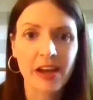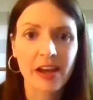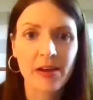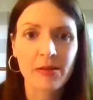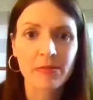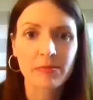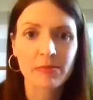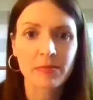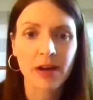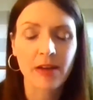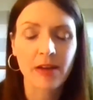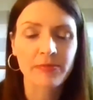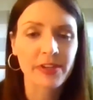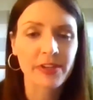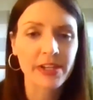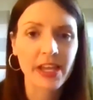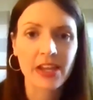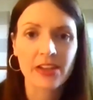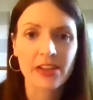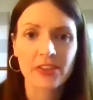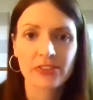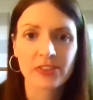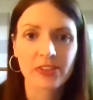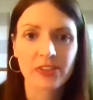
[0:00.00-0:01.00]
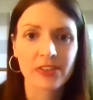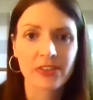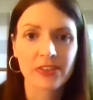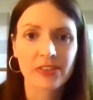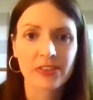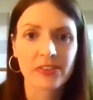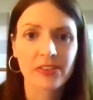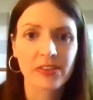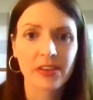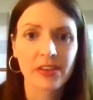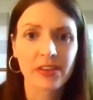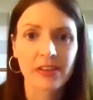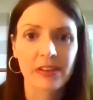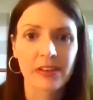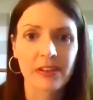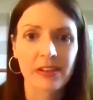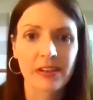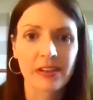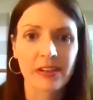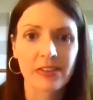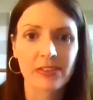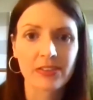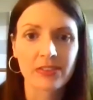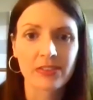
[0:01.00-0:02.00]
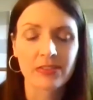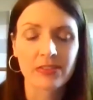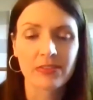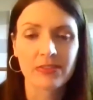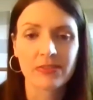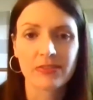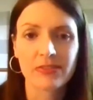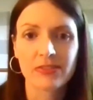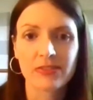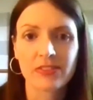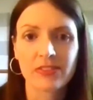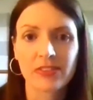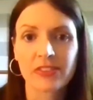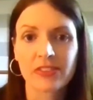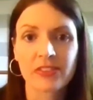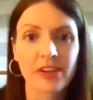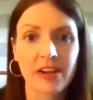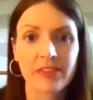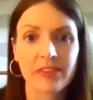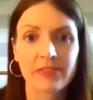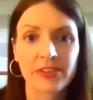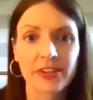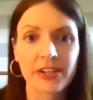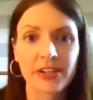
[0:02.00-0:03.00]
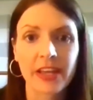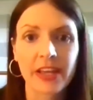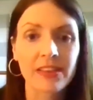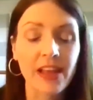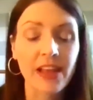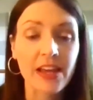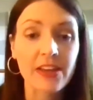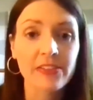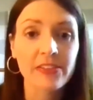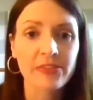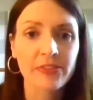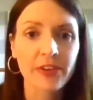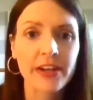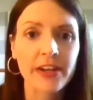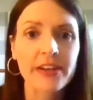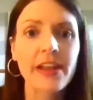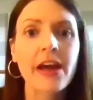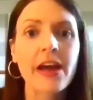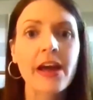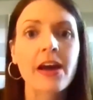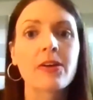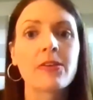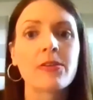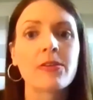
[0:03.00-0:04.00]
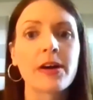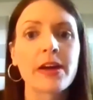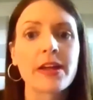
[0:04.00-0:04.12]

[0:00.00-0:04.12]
on vacations and just everyday life right now.